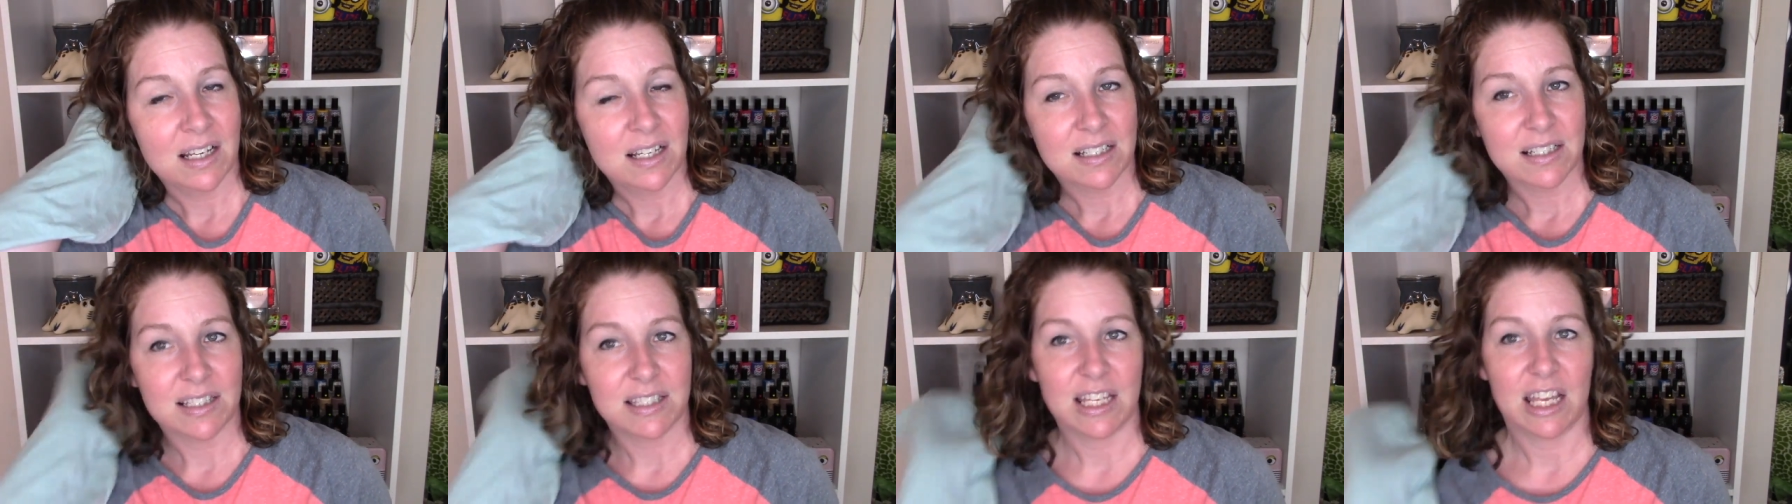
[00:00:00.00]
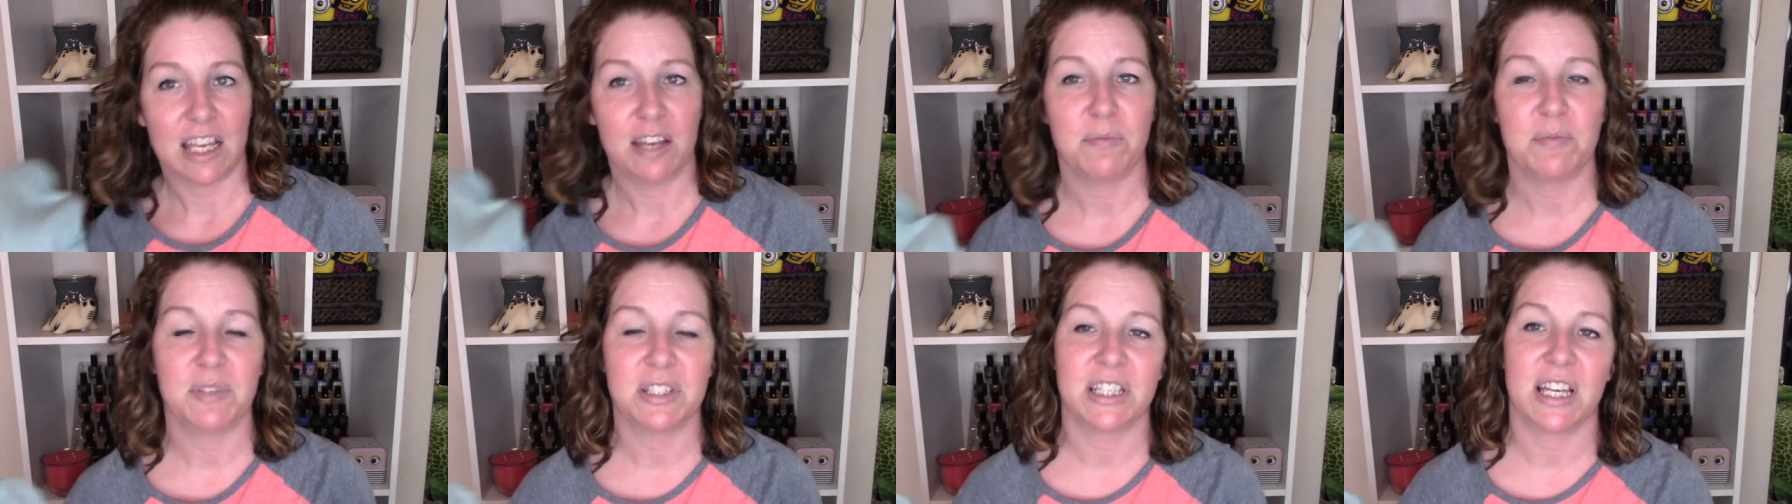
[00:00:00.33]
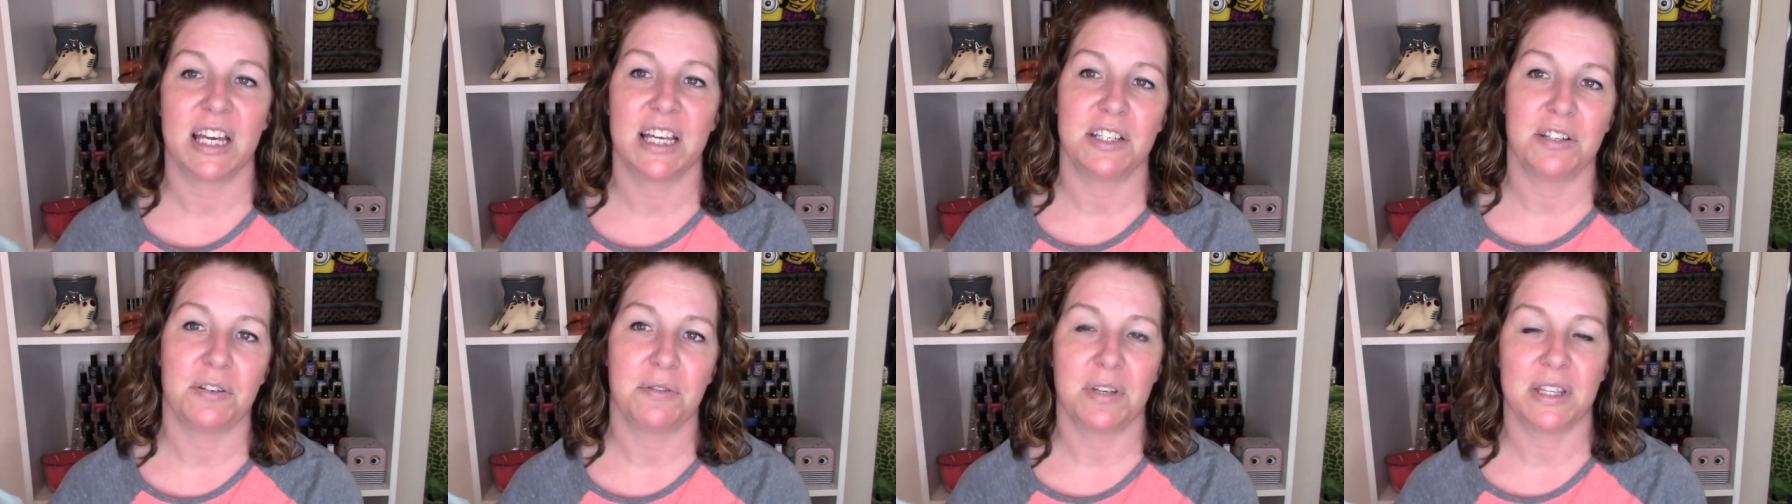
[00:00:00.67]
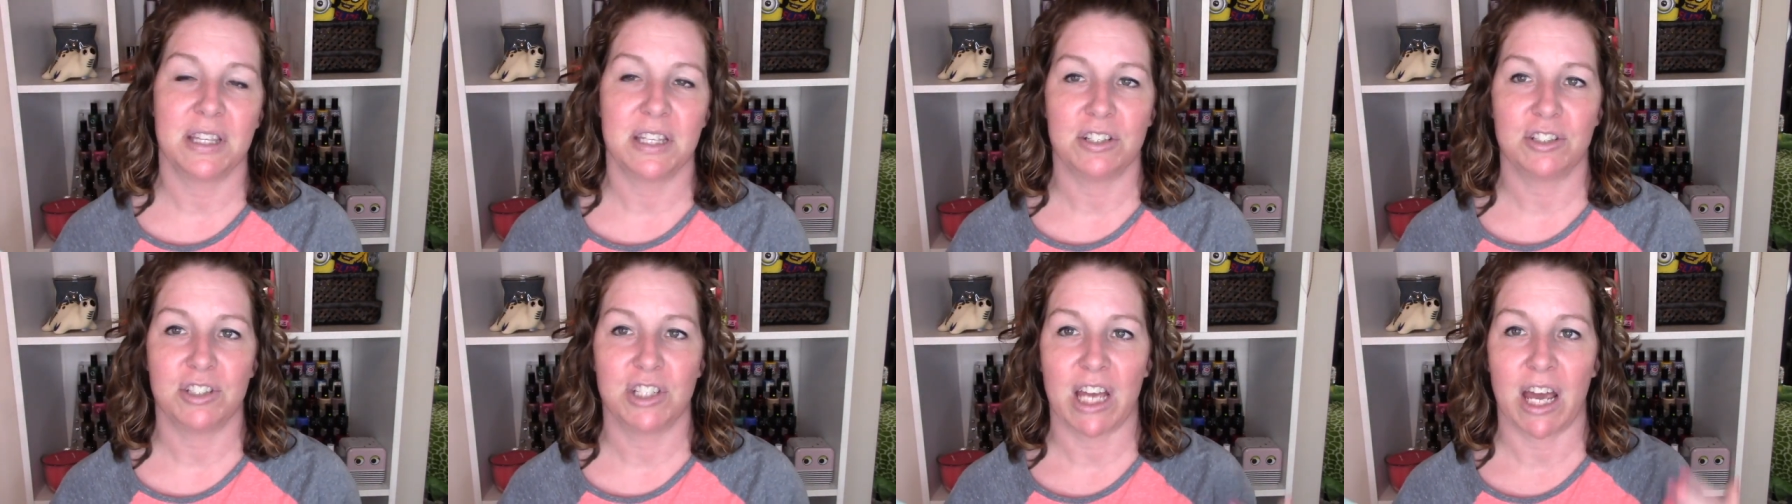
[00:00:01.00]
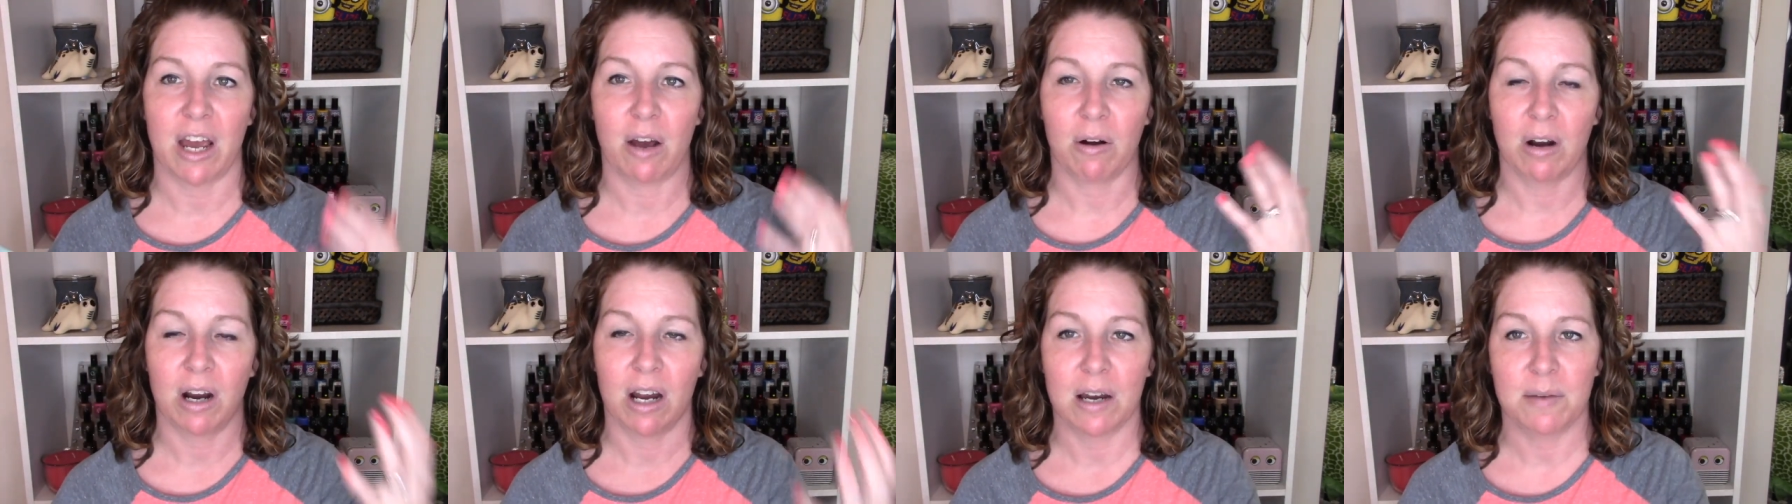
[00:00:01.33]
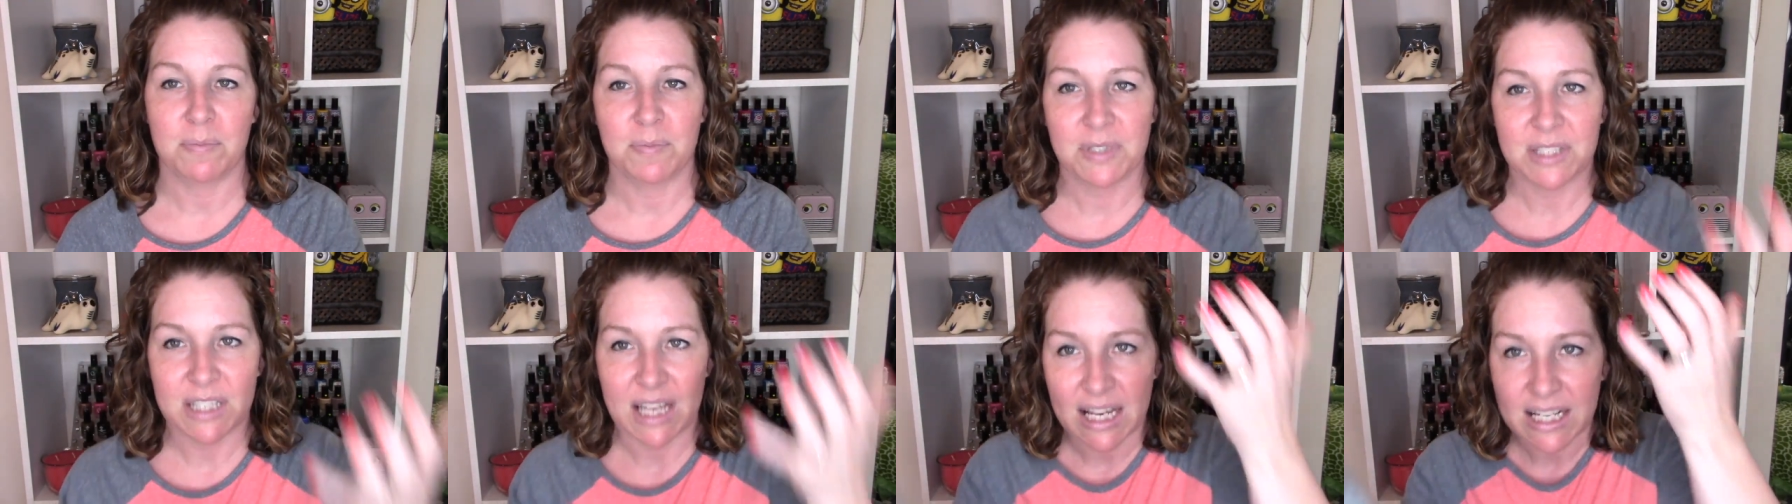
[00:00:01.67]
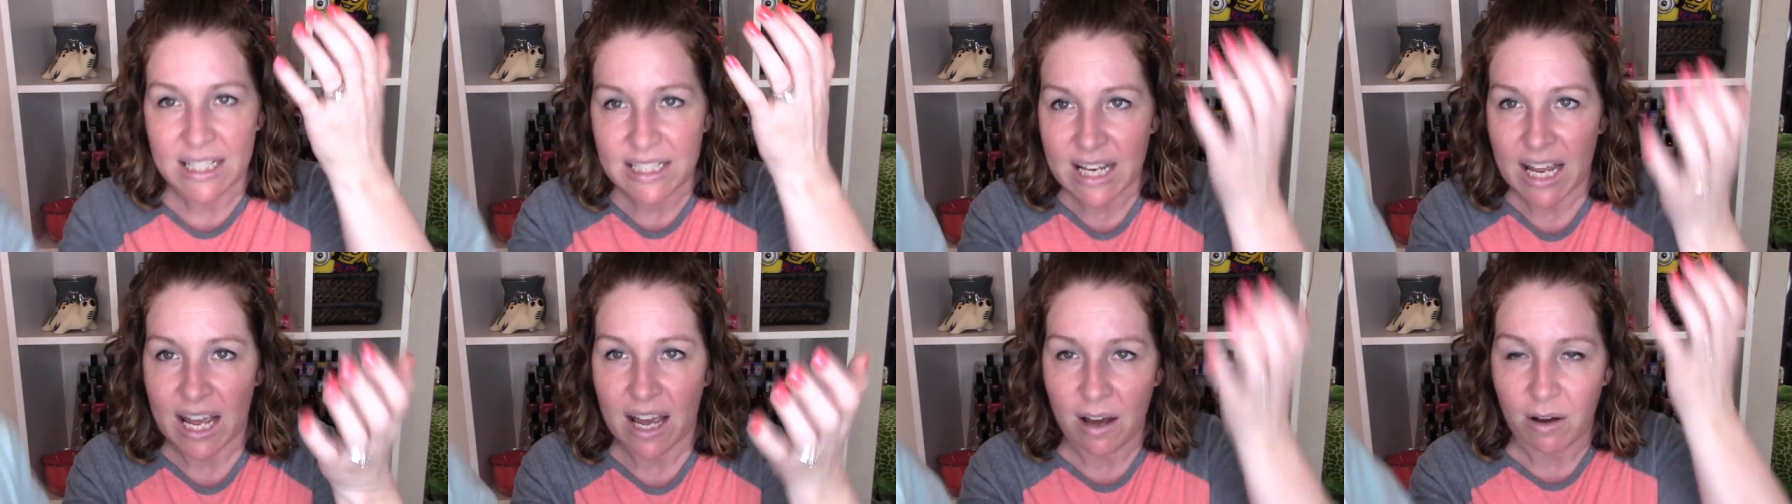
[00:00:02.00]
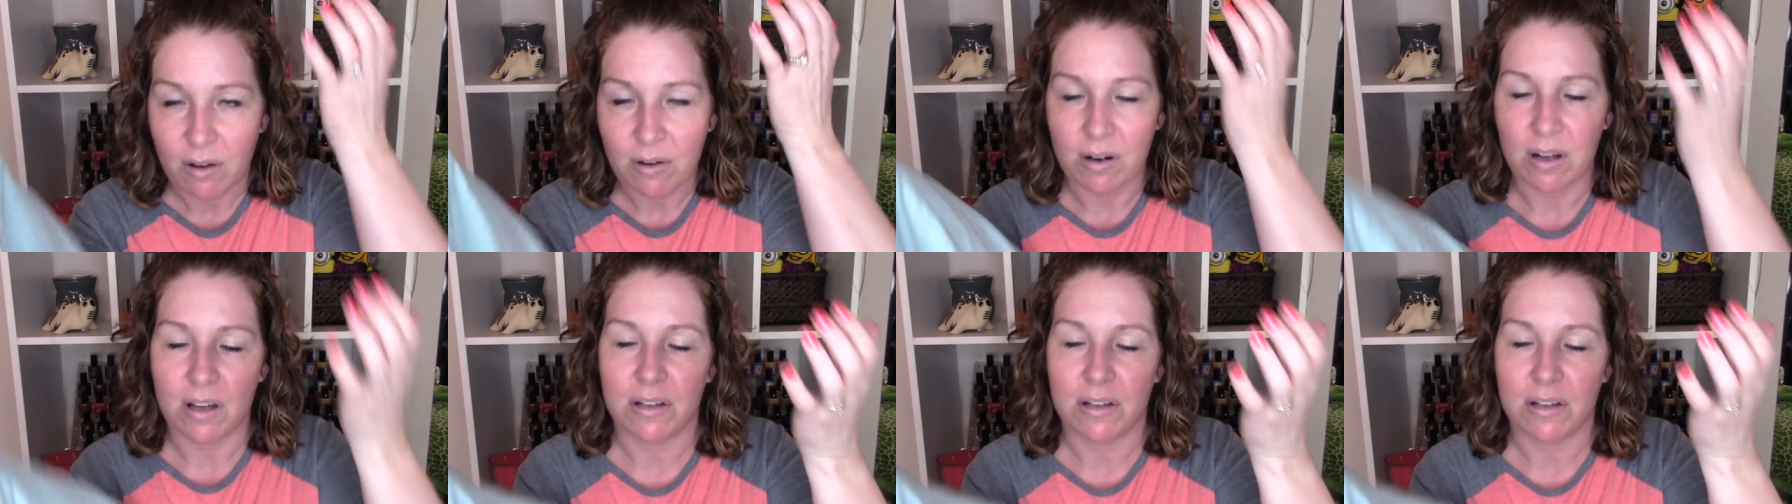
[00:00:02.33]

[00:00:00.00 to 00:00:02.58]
Same as I do in the shower. Upside down,